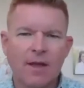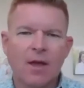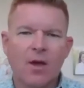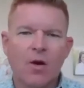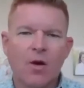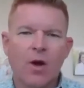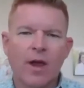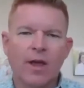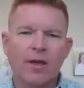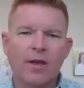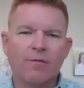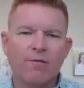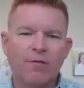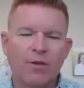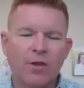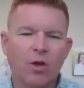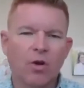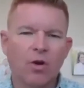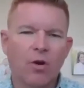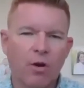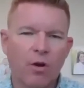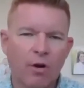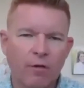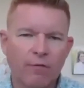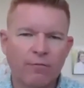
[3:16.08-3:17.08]
It can feel
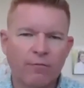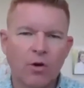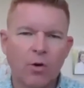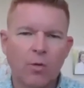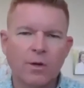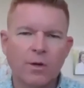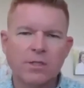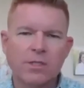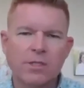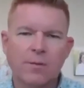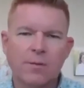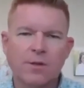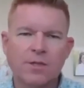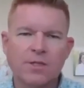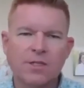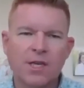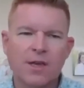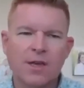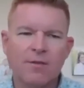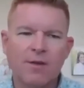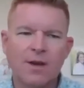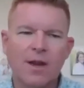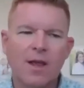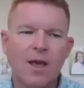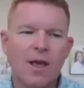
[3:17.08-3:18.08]
hurtful when someone's
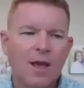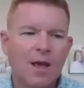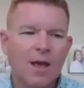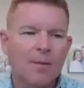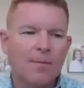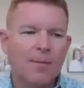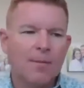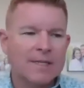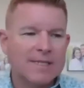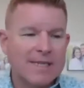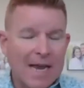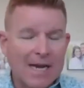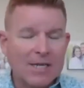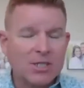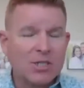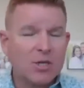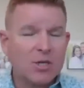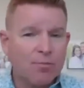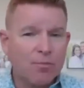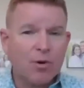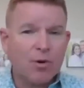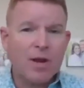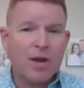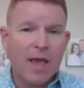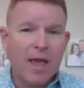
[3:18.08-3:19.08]
leaving, but it's actually
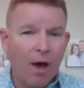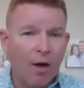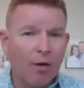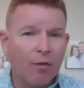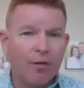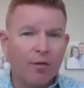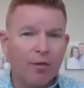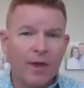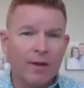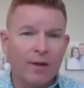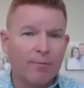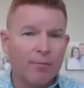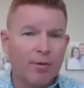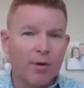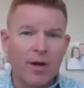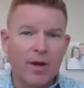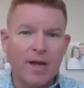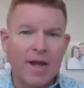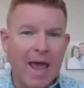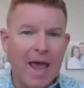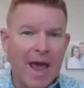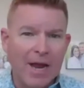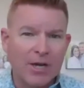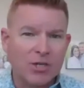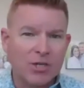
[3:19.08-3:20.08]
pretty healthy and pretty
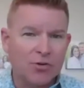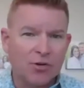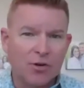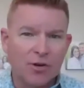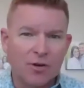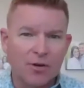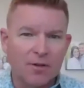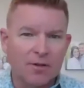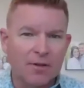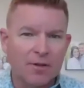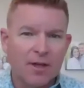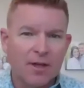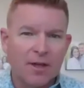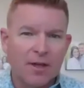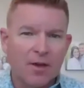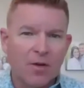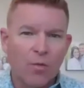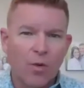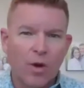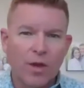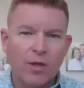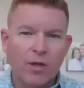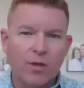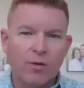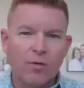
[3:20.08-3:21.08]
natural
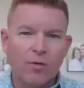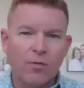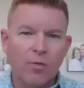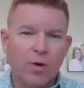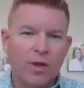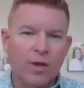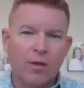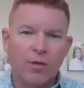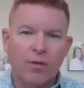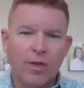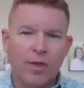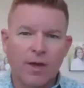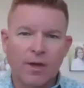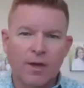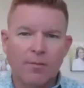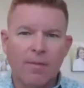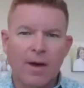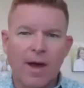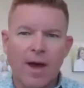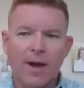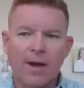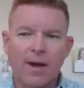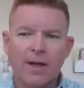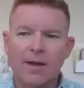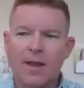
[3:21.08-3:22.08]
when you think
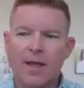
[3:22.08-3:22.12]
about it.